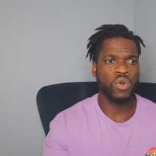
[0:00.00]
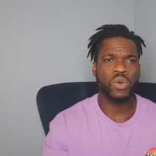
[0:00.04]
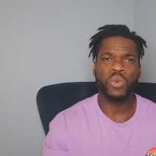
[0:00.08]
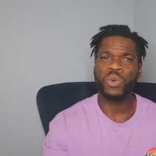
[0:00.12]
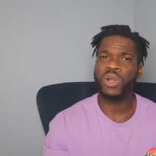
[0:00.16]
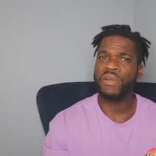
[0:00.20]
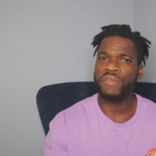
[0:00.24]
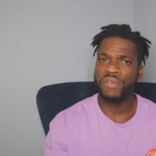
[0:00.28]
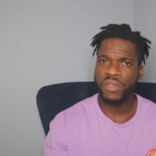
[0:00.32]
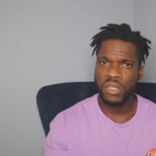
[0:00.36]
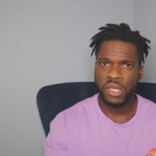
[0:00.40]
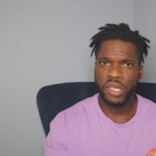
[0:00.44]

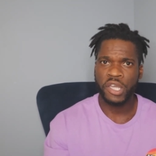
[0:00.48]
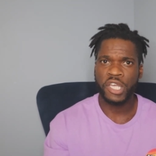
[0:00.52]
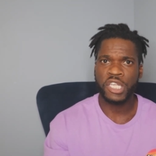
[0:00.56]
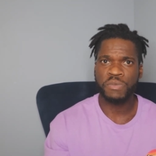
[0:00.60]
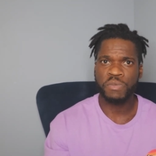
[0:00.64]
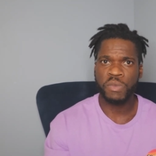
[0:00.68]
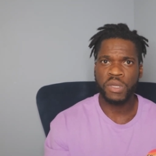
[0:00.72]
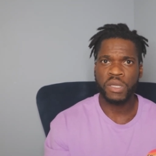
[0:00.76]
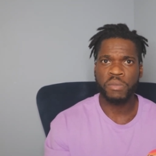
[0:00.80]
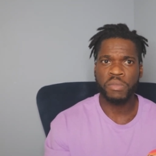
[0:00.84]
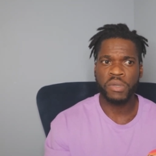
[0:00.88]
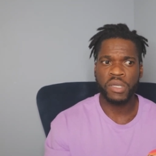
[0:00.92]
or whatever the
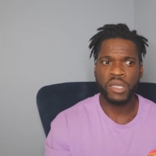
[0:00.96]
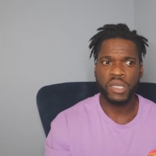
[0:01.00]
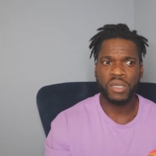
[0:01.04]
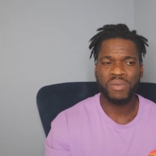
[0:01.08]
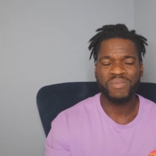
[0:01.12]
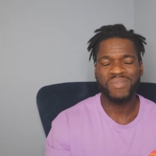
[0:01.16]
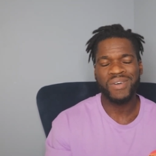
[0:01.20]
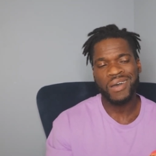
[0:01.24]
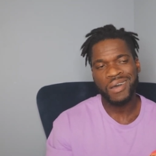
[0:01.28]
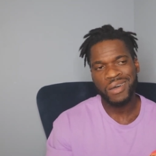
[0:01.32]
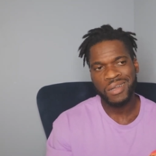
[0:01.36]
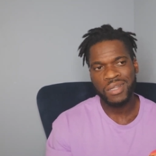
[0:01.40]
case may
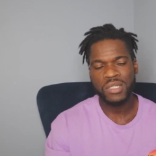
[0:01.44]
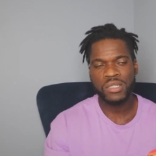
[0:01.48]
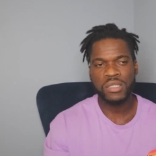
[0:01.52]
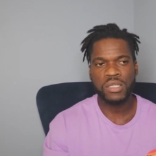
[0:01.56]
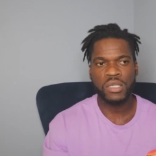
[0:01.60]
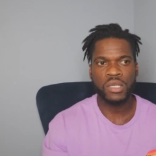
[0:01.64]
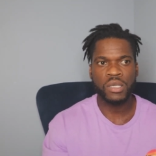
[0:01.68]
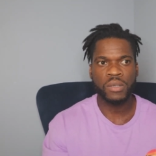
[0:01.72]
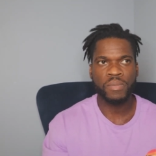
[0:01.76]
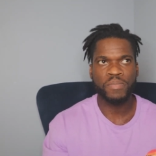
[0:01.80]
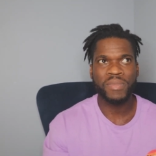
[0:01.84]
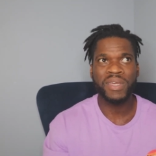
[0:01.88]
be.
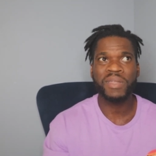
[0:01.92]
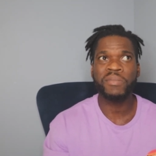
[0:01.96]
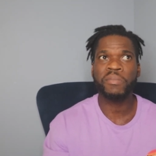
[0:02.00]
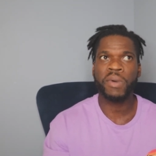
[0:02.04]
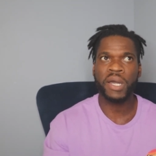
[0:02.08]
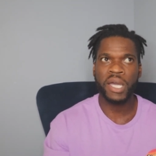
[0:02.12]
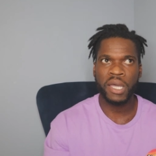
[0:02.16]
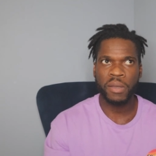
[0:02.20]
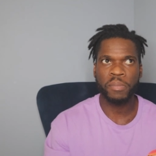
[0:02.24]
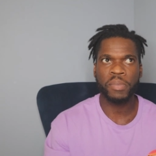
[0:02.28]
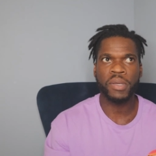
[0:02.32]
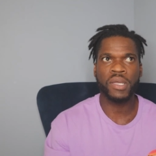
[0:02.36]
Honestly,
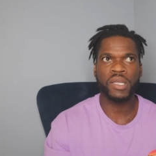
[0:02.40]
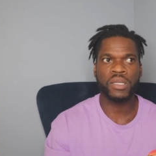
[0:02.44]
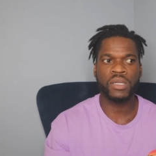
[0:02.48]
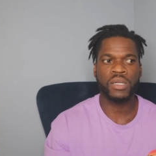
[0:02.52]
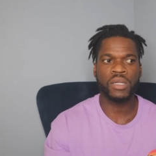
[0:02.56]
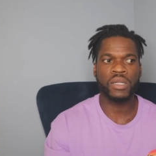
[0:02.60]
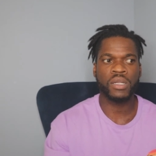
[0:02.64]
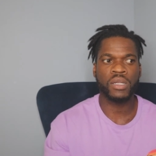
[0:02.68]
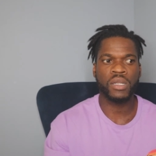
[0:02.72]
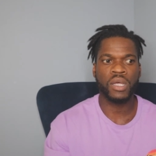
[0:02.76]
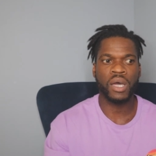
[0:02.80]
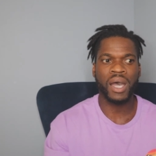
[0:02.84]
in my
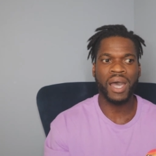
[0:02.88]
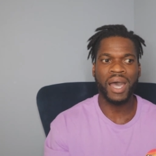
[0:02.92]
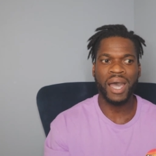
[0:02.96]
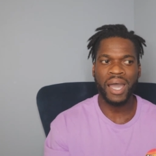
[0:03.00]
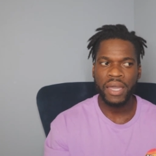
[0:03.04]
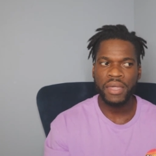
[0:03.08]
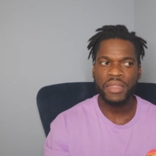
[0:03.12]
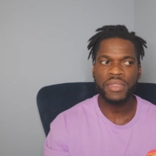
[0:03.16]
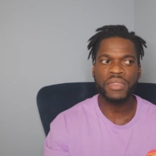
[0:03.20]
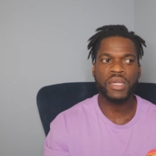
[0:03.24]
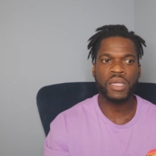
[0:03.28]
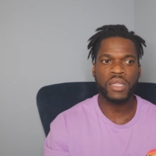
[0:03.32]
opinion,
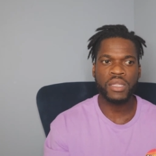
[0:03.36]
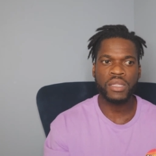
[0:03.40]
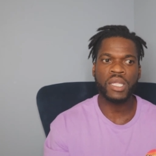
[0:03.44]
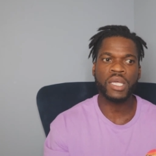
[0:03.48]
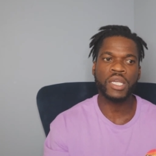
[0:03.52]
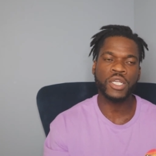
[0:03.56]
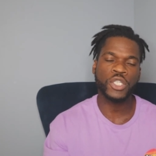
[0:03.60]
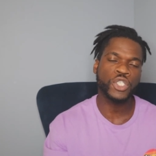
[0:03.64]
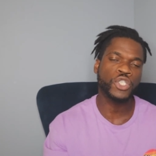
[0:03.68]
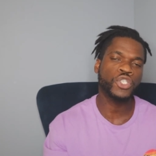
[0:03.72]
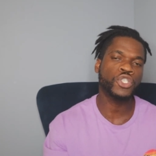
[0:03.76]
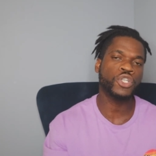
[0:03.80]
I
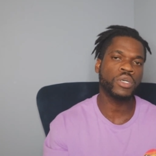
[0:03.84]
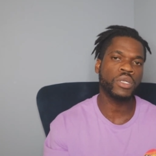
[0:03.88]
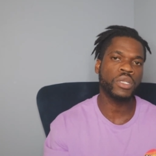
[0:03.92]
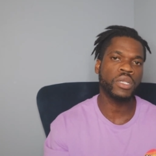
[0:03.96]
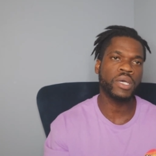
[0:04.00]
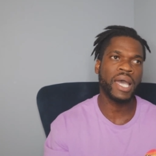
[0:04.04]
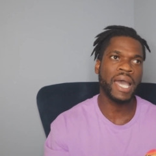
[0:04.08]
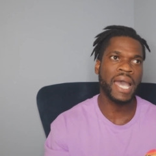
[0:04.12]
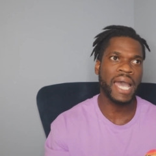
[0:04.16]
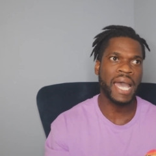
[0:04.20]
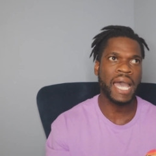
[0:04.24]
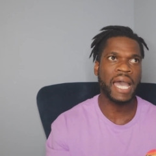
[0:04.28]
think they
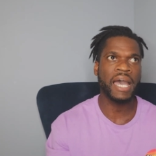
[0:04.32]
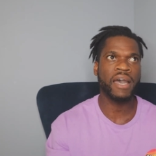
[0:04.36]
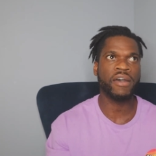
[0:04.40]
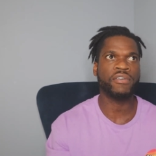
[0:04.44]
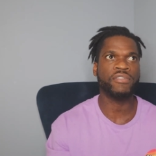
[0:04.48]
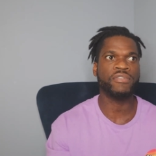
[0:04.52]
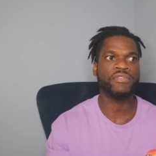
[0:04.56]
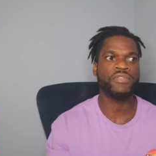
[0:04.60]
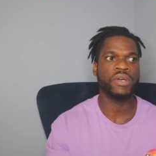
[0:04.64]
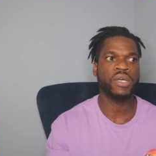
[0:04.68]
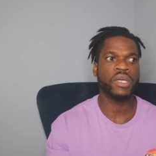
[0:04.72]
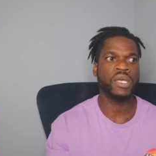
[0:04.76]
should
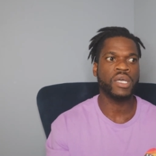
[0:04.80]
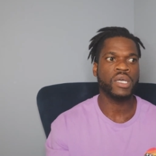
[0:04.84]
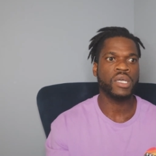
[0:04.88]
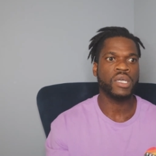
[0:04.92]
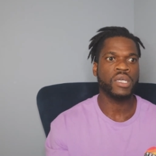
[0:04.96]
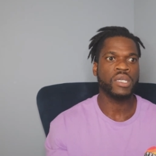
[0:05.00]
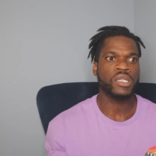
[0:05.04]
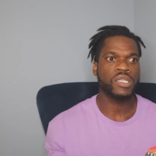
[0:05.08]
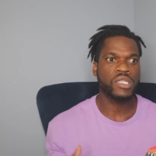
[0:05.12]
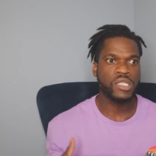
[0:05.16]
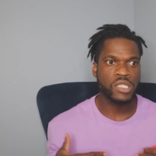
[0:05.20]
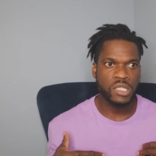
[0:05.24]
have
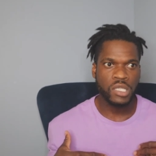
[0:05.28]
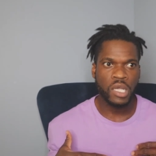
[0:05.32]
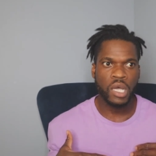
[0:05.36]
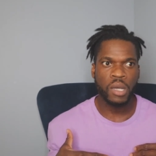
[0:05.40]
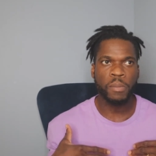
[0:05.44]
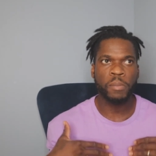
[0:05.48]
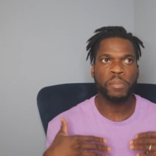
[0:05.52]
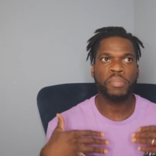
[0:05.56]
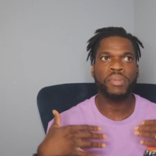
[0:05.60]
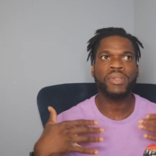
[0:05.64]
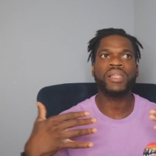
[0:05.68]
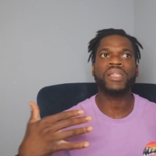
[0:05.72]

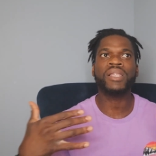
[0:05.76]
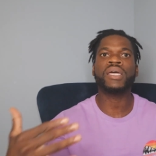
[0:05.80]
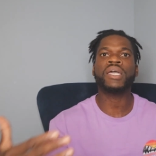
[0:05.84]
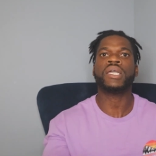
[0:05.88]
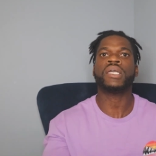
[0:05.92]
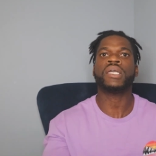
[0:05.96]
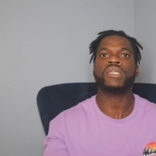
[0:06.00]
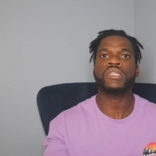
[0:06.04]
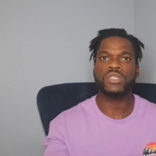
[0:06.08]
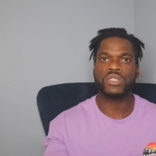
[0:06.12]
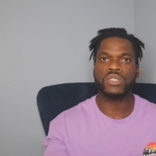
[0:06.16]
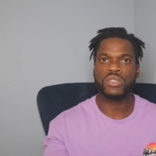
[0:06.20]
some
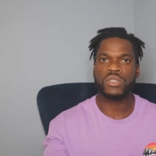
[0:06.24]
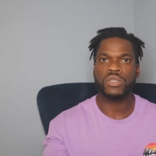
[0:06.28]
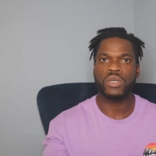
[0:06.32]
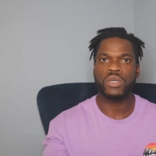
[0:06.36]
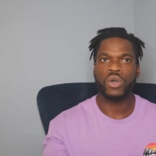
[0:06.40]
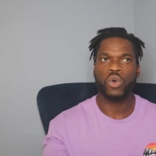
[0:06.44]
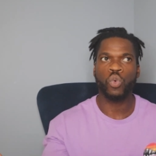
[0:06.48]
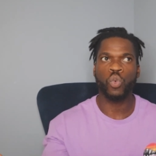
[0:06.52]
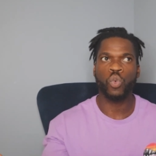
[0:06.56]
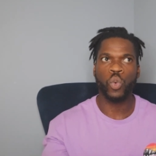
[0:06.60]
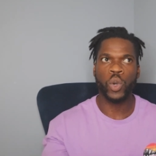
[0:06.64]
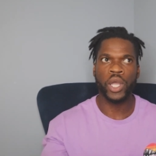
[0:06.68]

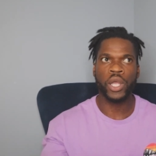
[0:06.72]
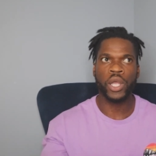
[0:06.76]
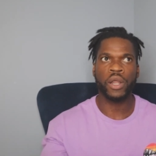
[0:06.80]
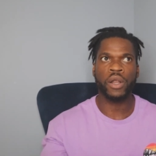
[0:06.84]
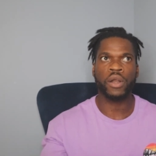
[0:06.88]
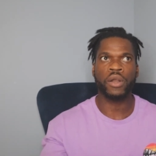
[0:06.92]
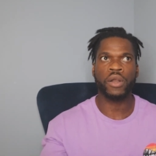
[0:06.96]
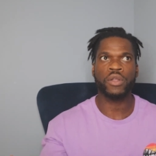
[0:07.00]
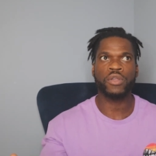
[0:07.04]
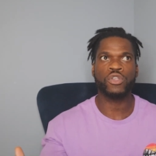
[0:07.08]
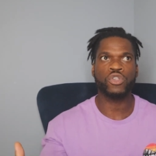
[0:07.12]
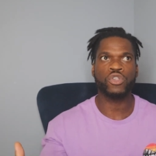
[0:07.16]
place
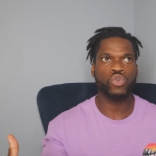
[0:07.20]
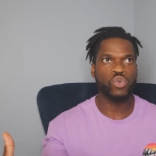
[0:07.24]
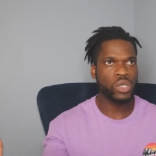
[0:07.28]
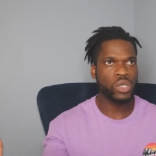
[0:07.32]
where